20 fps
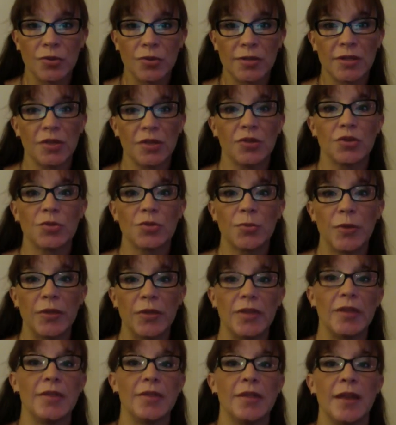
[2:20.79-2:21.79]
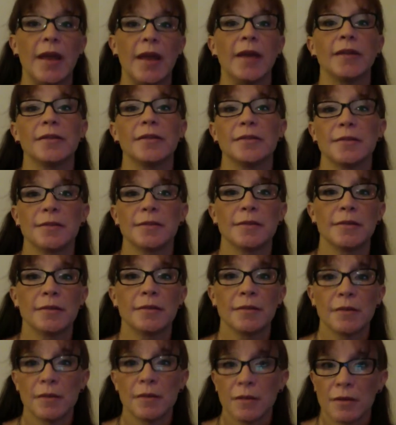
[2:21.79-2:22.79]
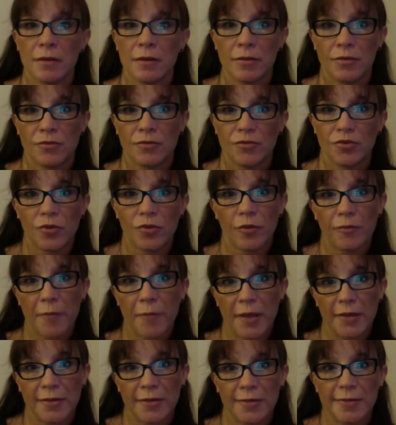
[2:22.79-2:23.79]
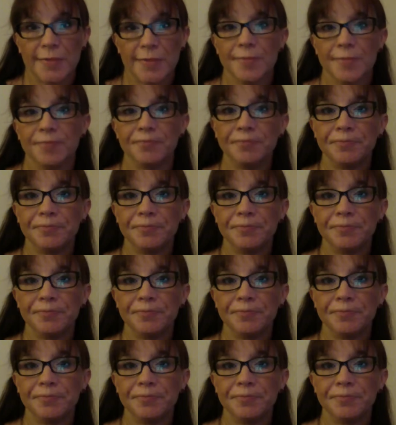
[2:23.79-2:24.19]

skills within the next 12 months.